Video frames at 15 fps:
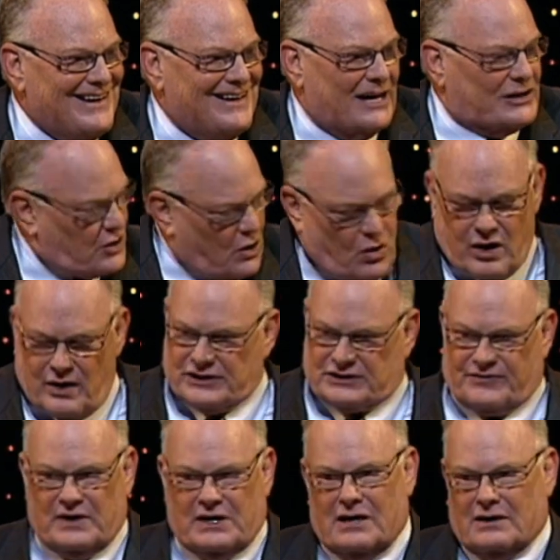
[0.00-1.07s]
They say, oh, this
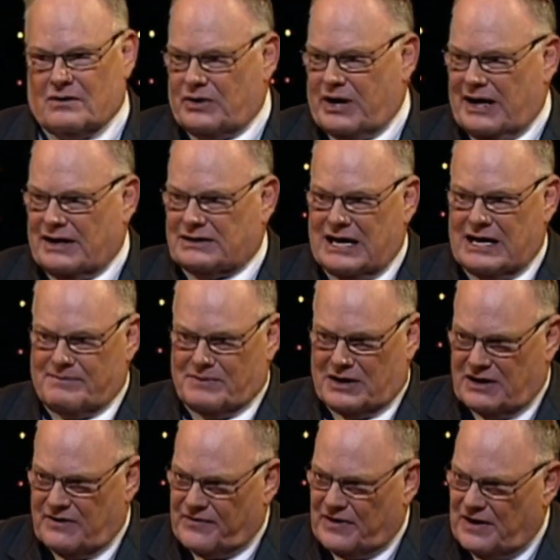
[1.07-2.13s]
vehicle can't take me
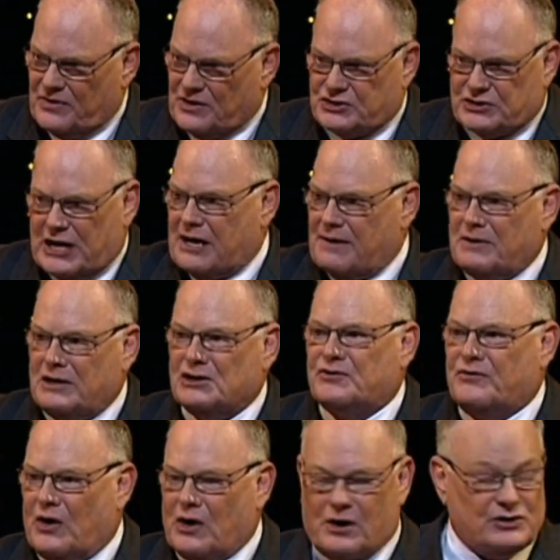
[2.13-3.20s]
any further. It's taking me as
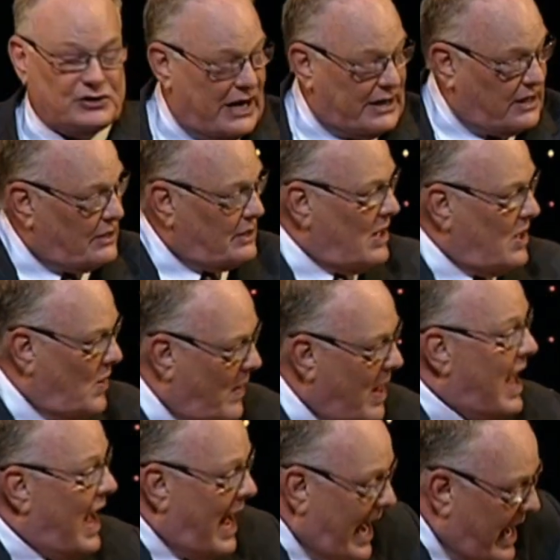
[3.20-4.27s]
far as I can go.
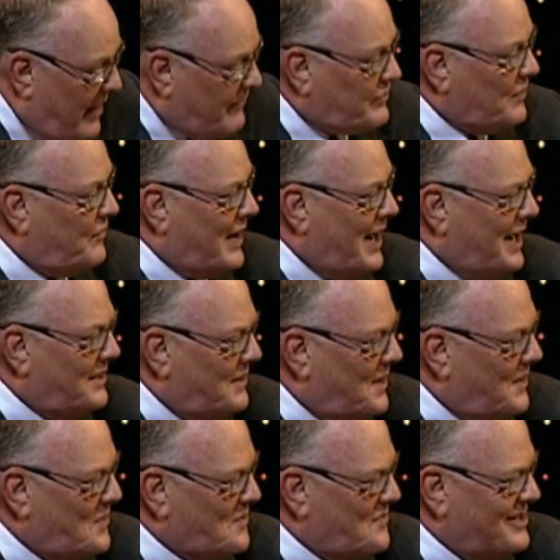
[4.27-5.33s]
I have to find
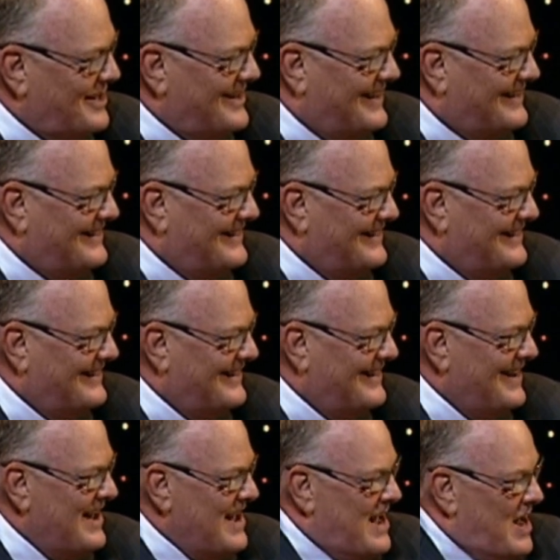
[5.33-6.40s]
another vehicle.
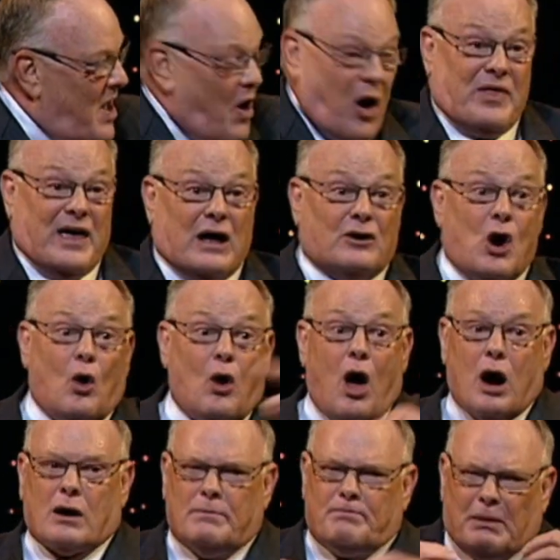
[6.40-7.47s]
Or they'll no
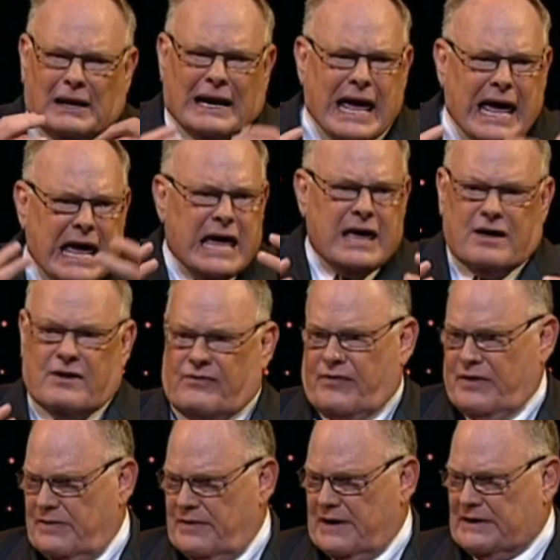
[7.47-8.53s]
longer
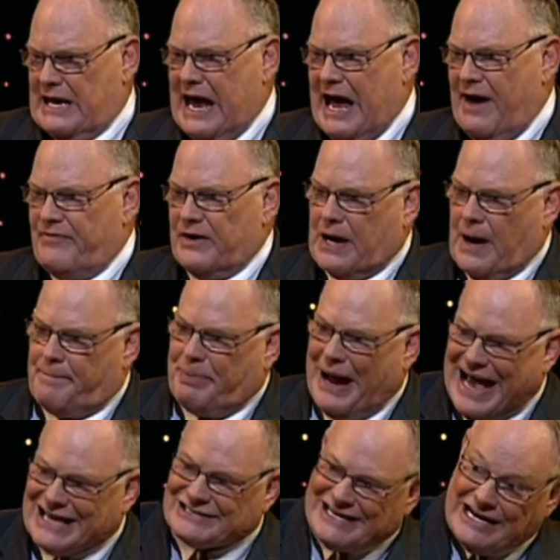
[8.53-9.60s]
believe that they have the
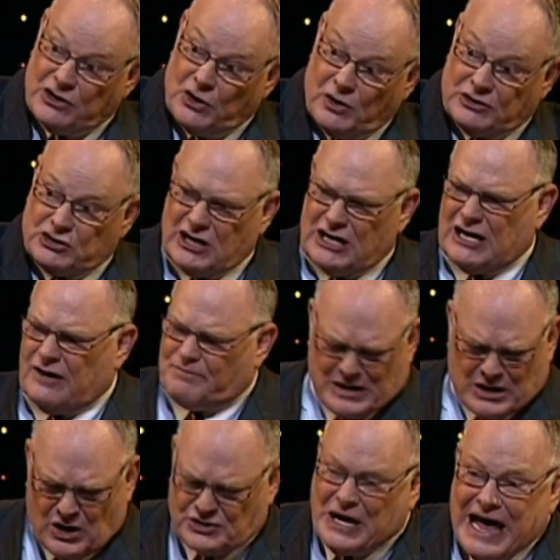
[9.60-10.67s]
capacity to achieve
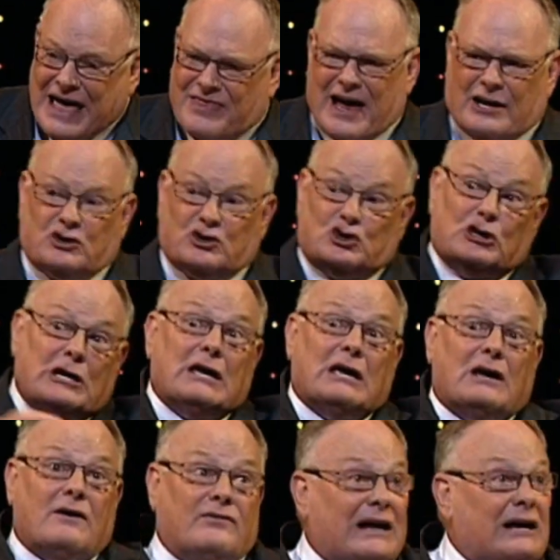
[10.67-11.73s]
because they
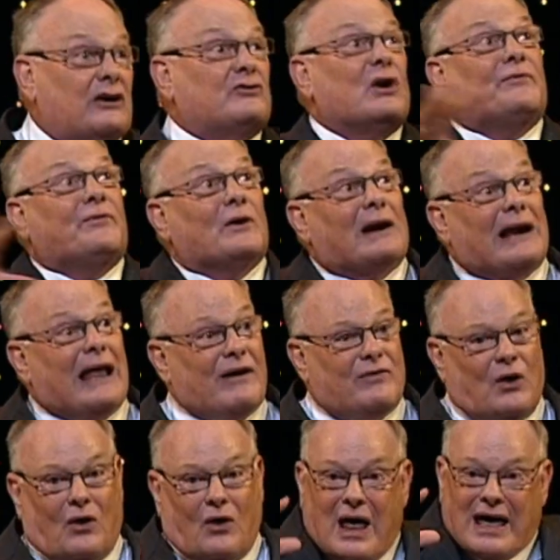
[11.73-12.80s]
achieved at a different
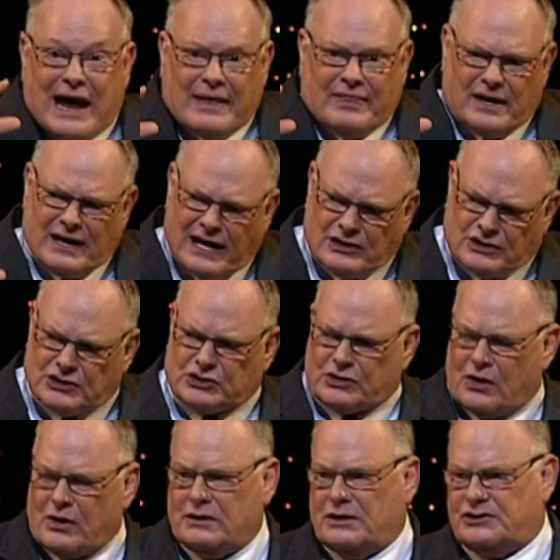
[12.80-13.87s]
level and then they just
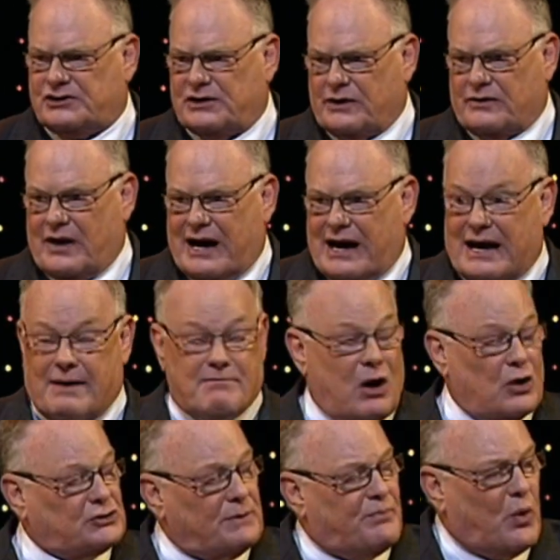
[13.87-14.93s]
started disintegrating. And
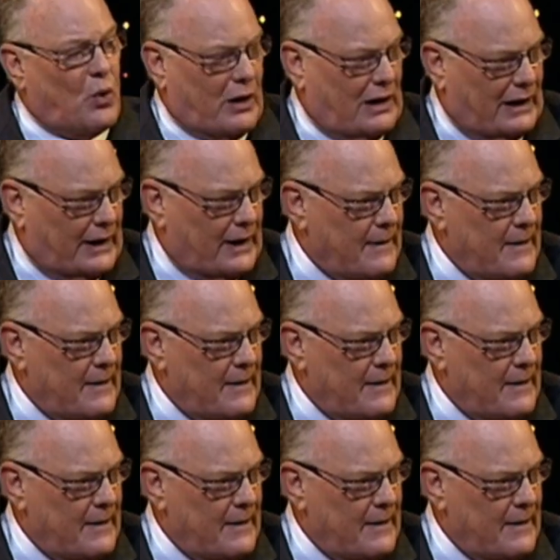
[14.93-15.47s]
most importantly,